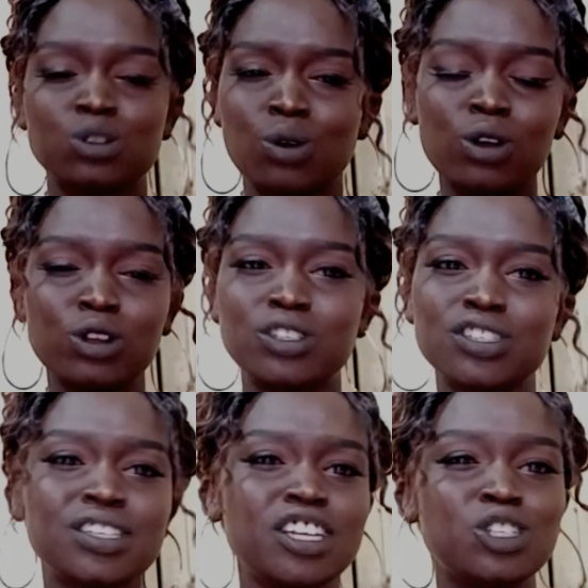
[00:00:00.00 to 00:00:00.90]
So all you
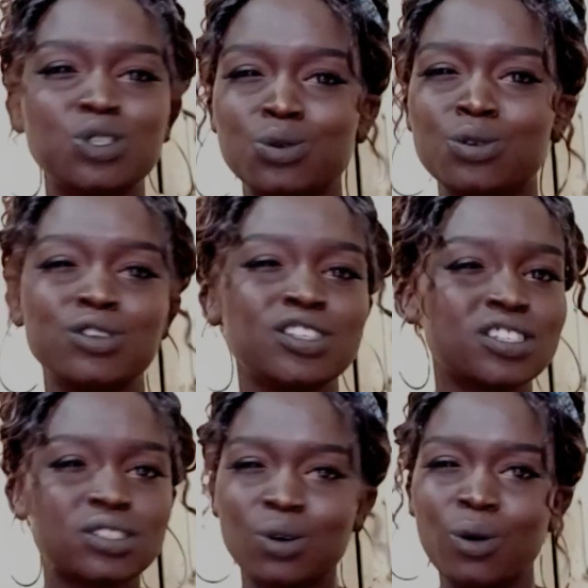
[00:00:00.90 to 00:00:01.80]
just need to do
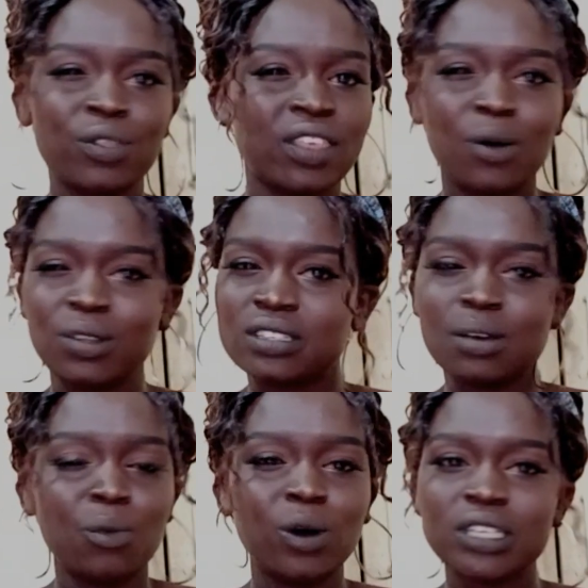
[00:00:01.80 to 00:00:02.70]
is just go there with
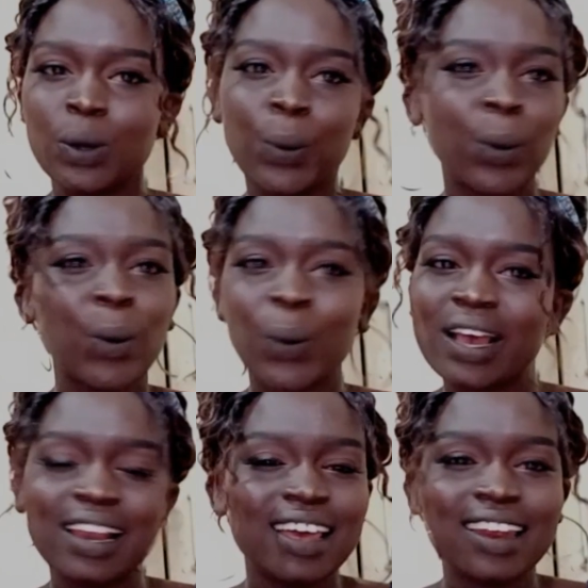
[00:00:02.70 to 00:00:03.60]
some water,
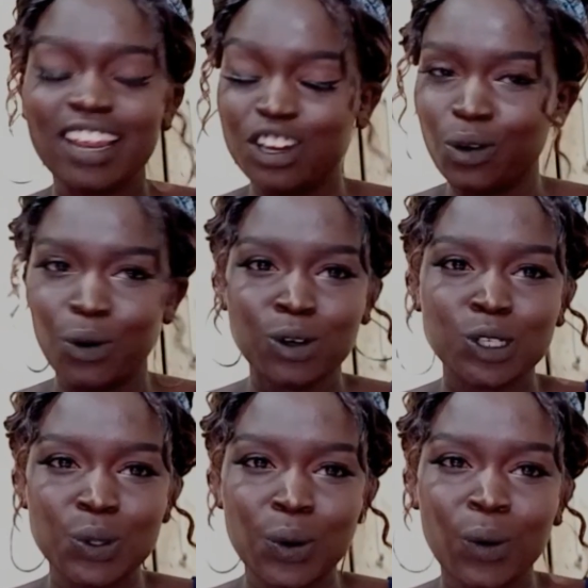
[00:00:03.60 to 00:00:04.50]
clean, and you're
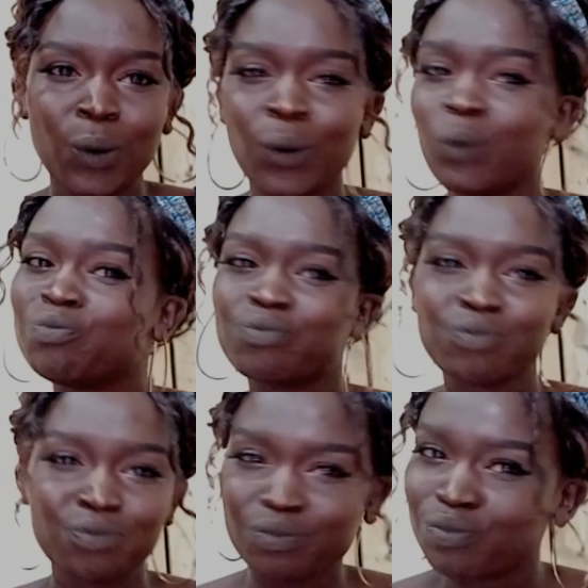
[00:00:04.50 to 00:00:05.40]
good to go.
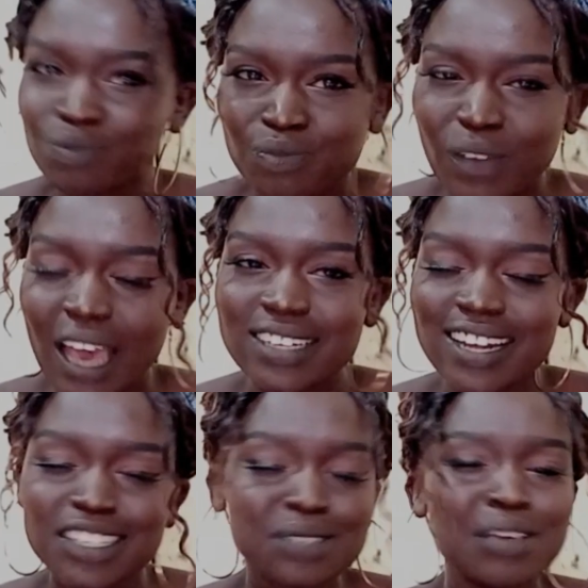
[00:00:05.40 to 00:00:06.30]

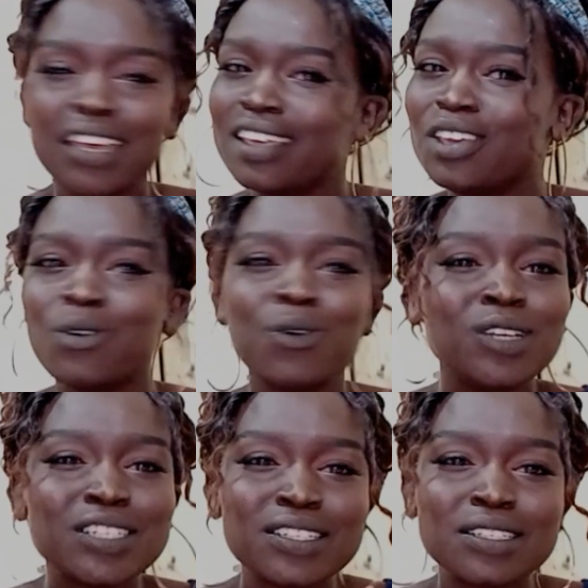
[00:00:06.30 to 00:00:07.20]
Trust me, you
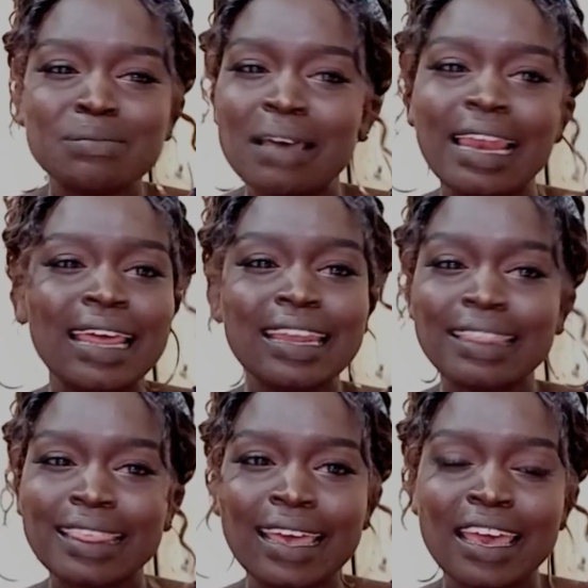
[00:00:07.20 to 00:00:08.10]
won't smell
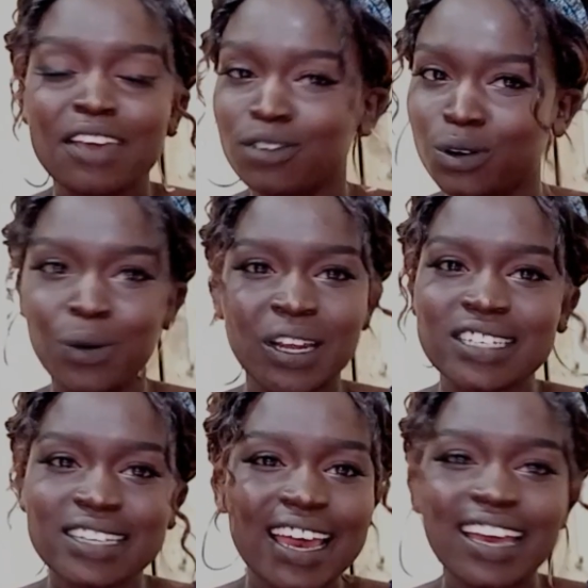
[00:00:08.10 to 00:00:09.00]
anything if you do
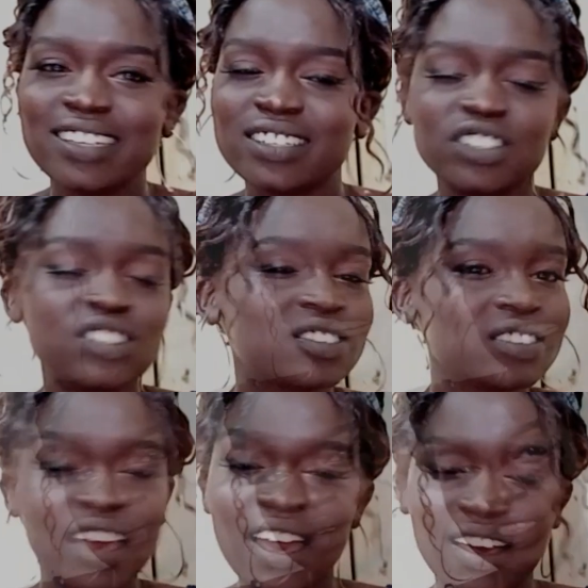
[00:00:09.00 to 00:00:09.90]
it right. Just,
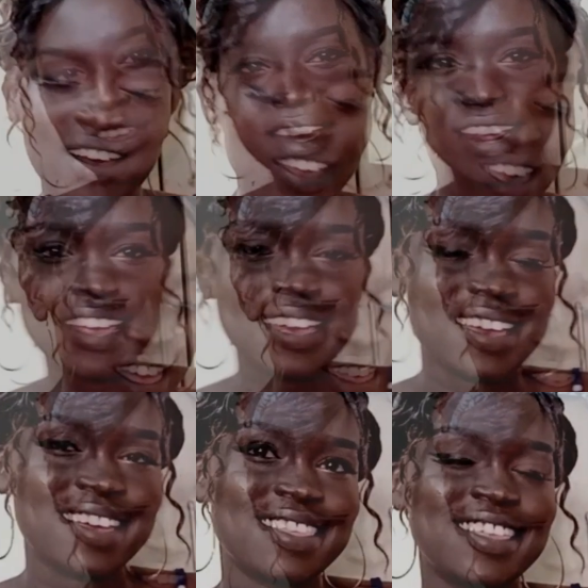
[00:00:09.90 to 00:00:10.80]
yeah,
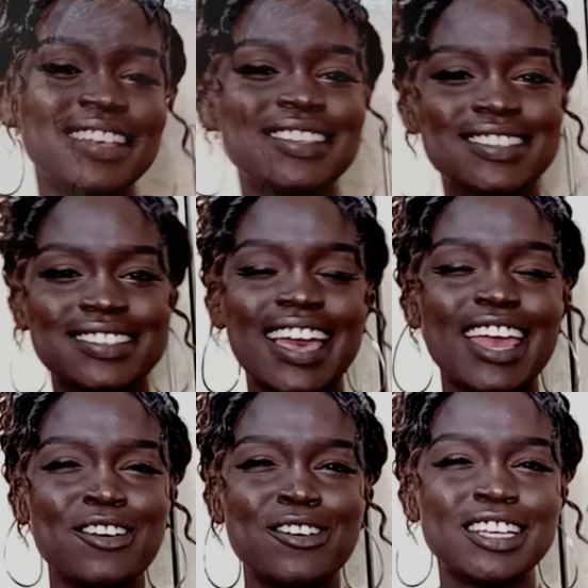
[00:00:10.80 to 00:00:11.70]
this,
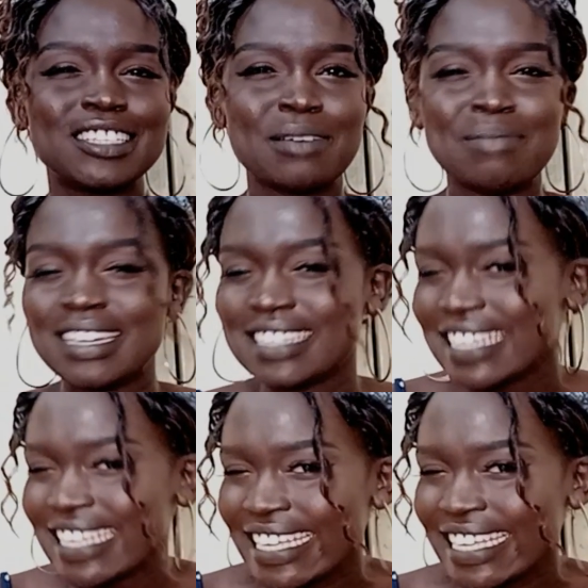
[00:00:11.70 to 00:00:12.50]
I know it's a bit